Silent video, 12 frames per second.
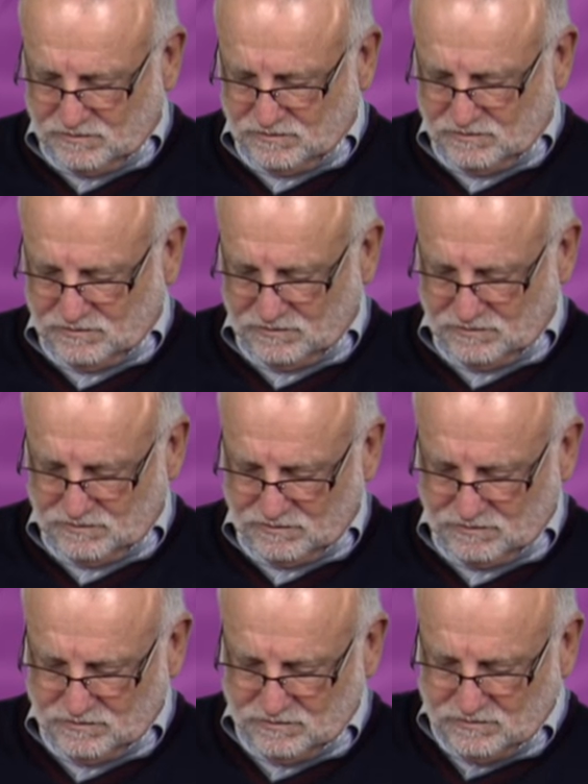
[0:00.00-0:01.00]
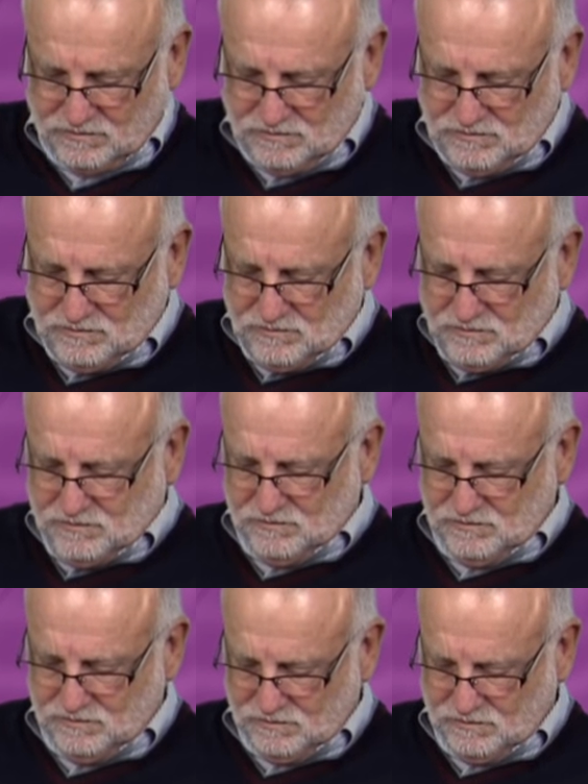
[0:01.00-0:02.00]

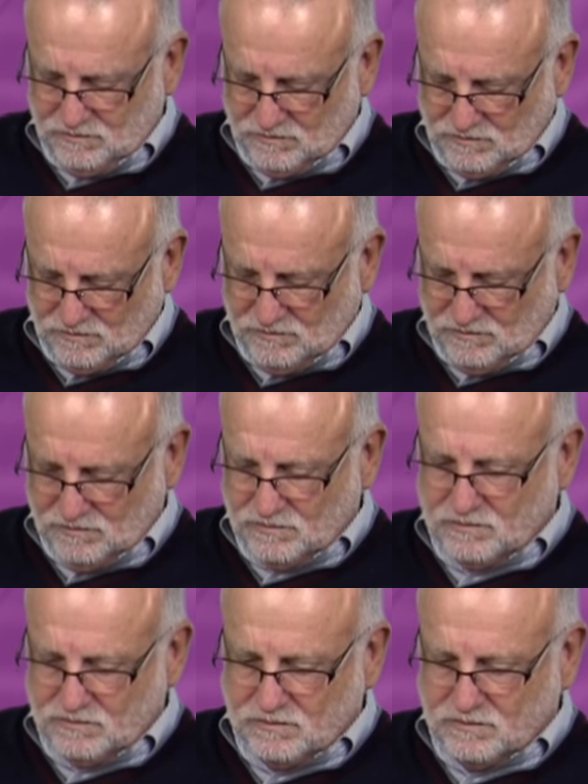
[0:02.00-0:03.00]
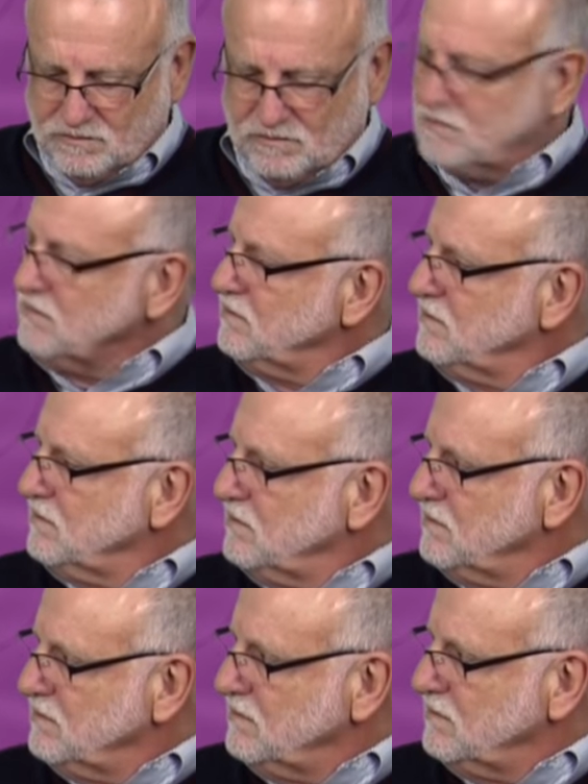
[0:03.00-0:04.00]

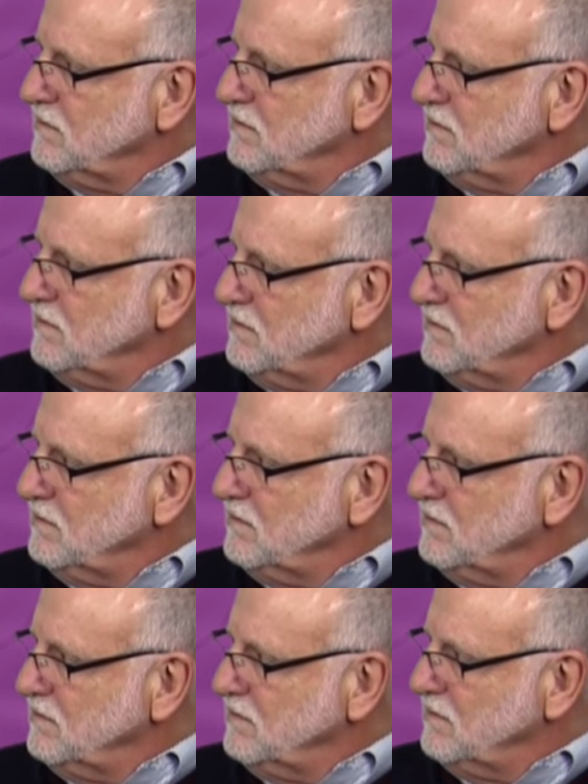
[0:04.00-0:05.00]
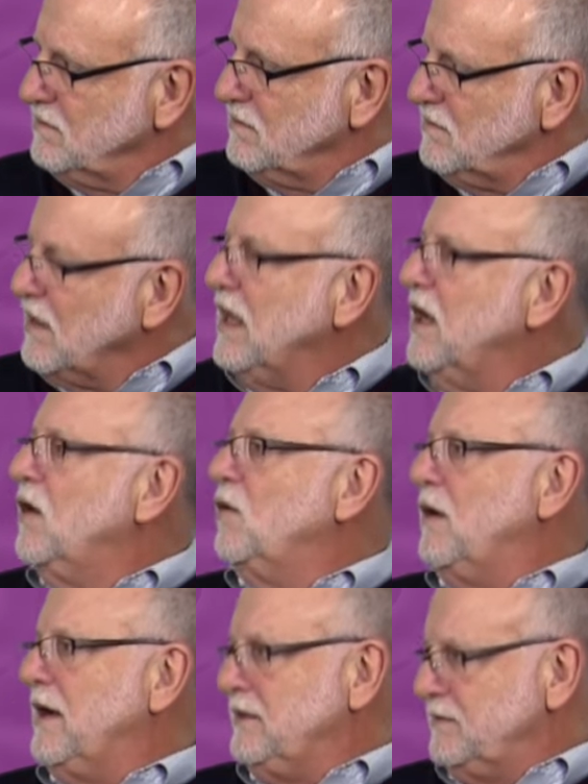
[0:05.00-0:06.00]

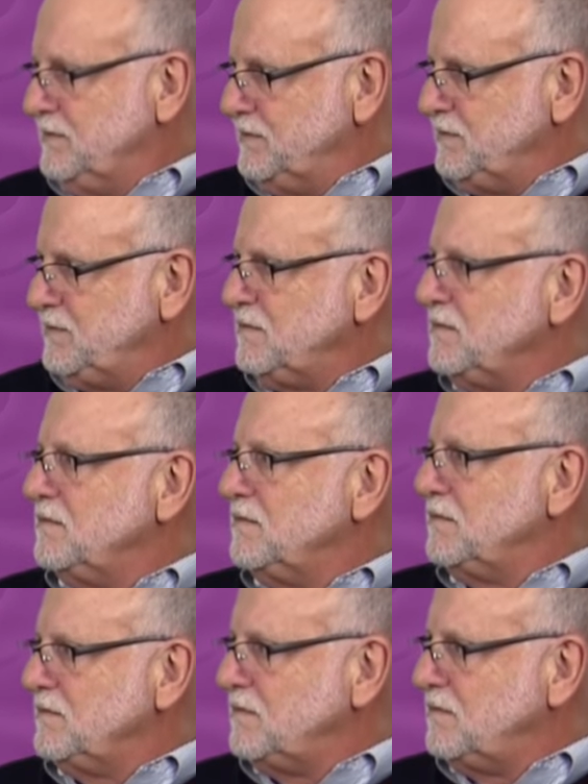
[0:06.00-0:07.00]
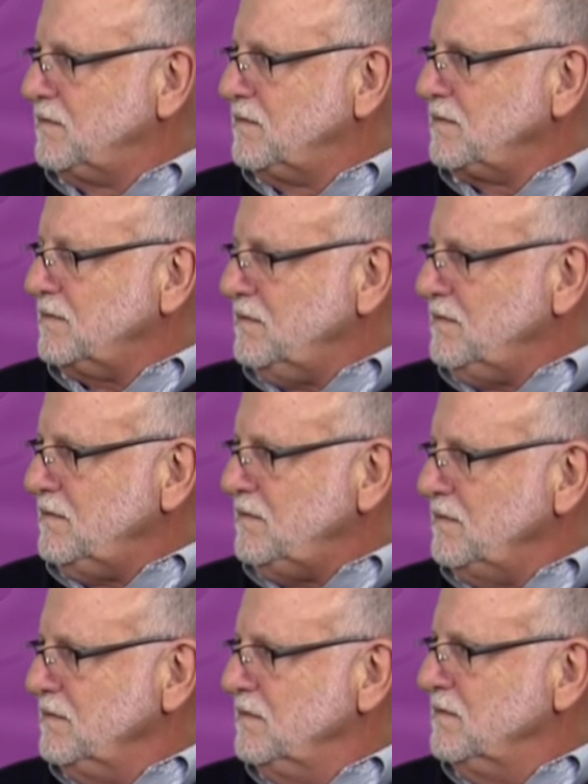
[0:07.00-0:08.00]
(not speaking)